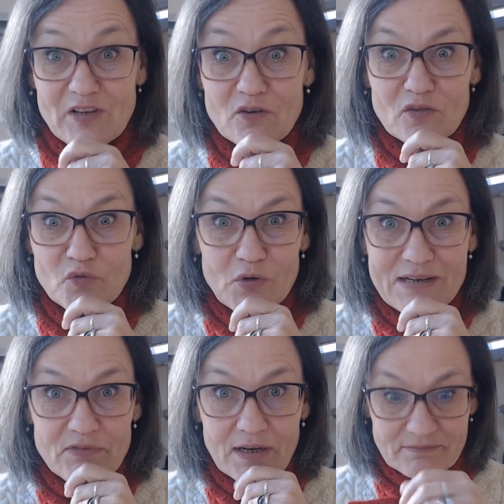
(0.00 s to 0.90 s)

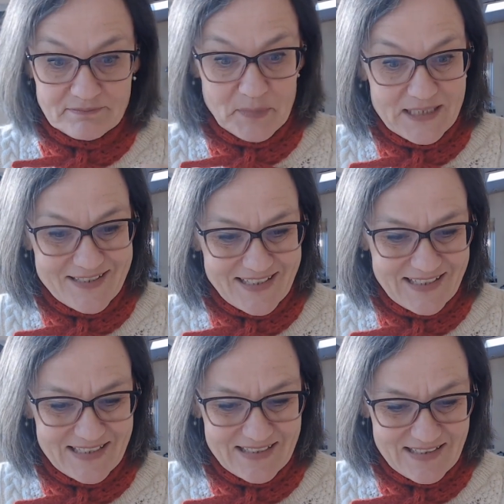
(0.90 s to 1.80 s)
forever,
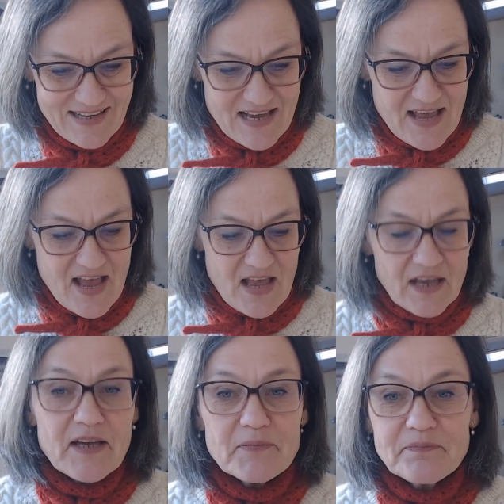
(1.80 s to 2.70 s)
basically.
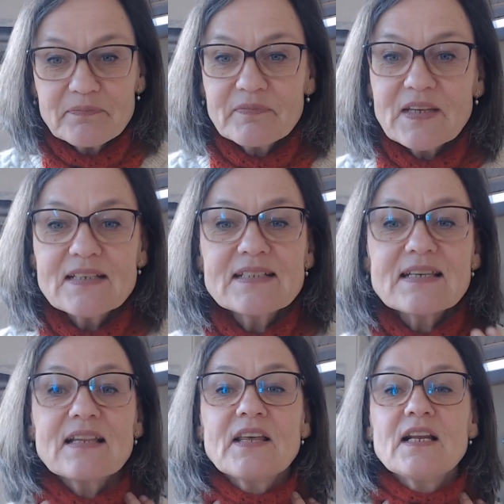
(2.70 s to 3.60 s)

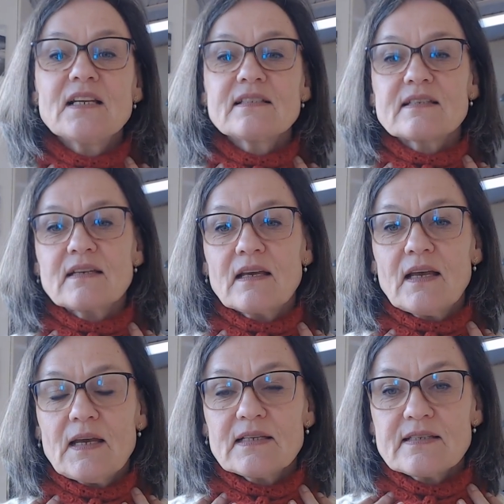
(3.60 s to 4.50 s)
The
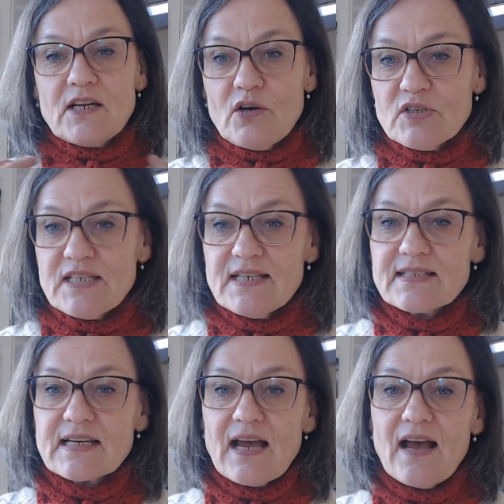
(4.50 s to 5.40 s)
Celosia
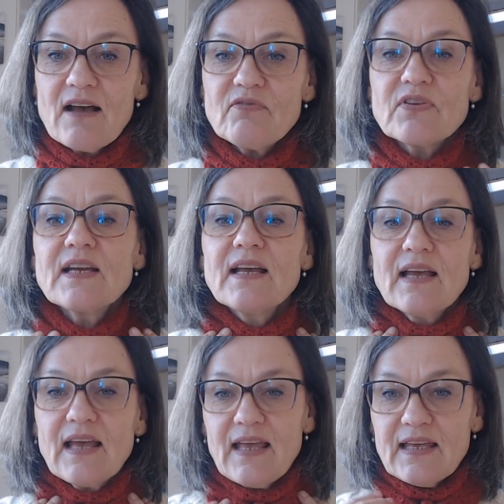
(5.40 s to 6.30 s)
Scarf
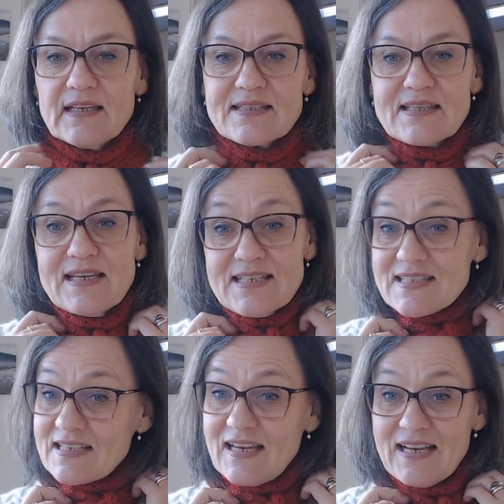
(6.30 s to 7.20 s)
is
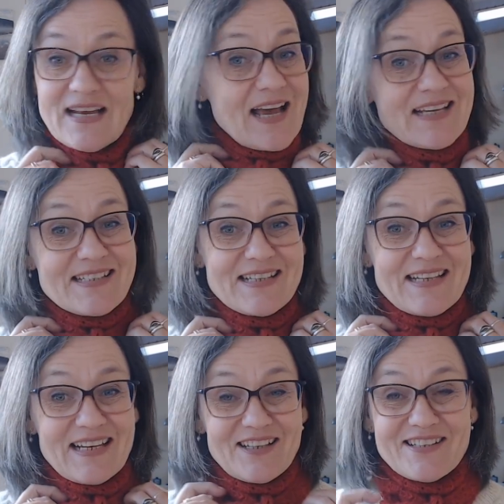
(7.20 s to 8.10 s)
this nice
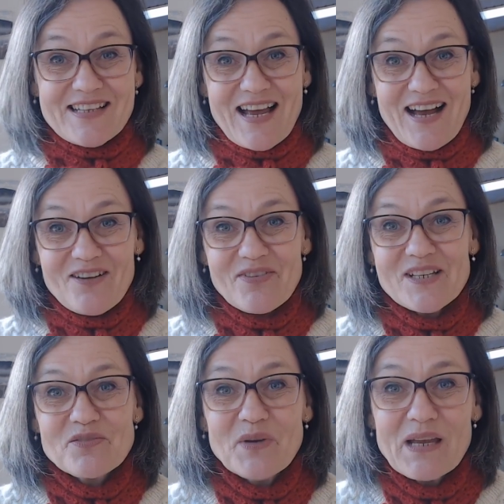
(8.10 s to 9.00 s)
little scarf
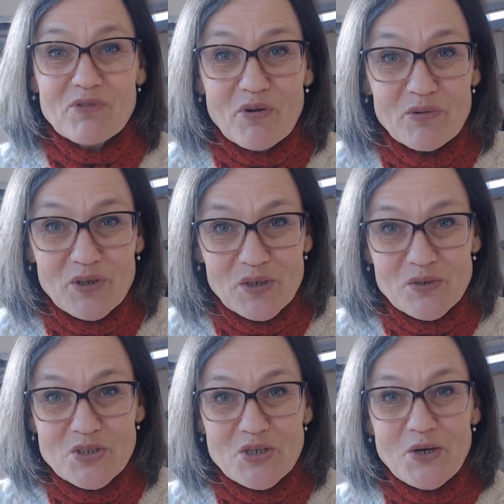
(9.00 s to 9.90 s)
as we have grown
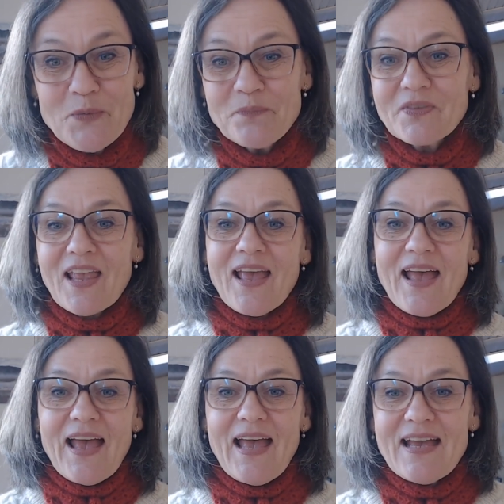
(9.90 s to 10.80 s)
used to,
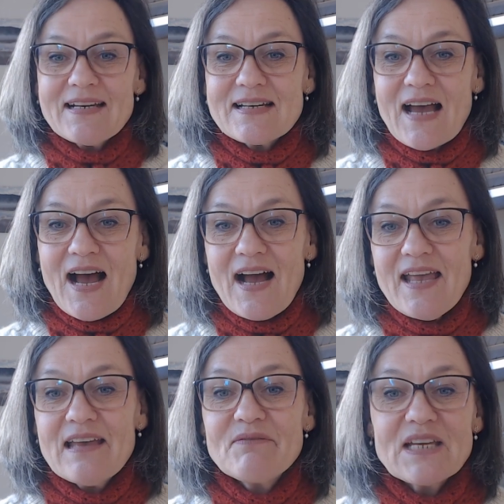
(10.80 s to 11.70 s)
and I
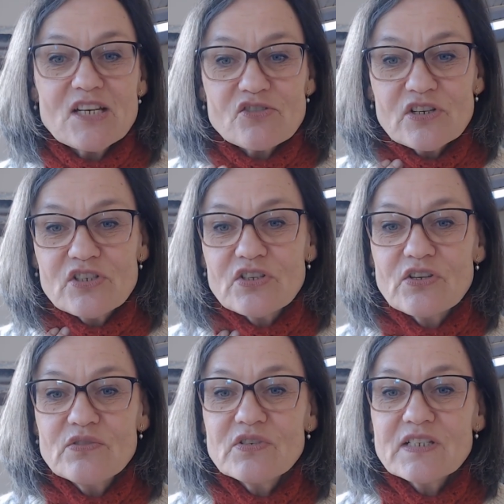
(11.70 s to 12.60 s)
have
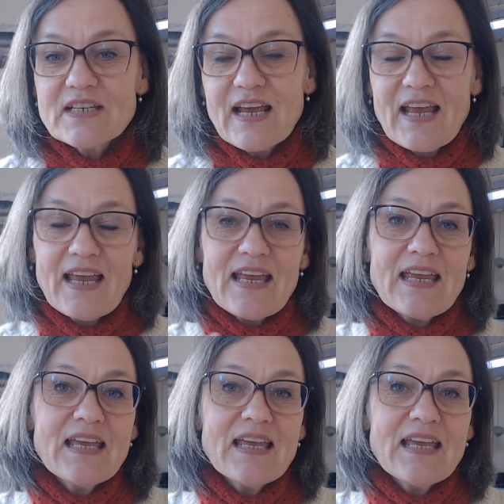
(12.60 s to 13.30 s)
introduced a